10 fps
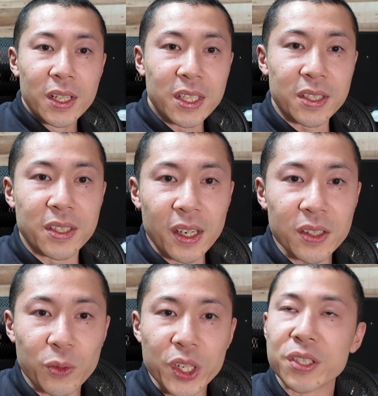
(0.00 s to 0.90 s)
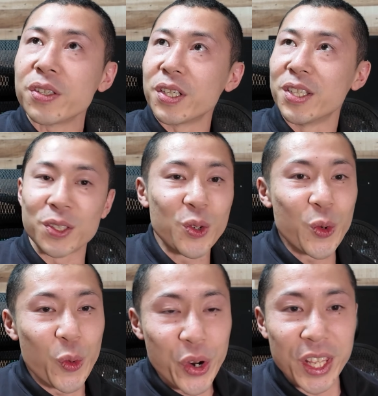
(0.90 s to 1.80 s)
The third reason is
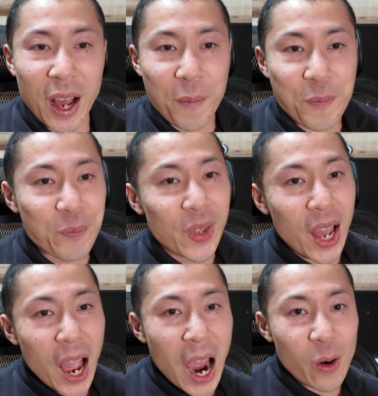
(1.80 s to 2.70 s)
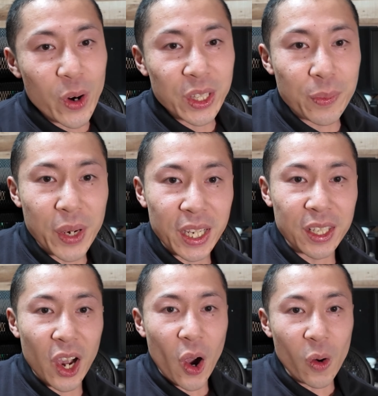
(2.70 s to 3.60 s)
freedom. I want to make
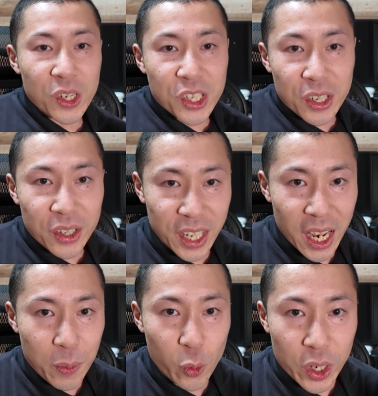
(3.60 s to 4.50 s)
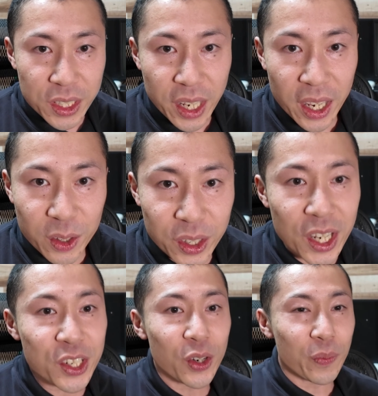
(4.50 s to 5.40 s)
an original game with
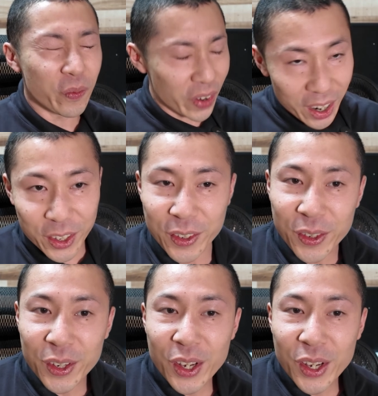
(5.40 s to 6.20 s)
educational value.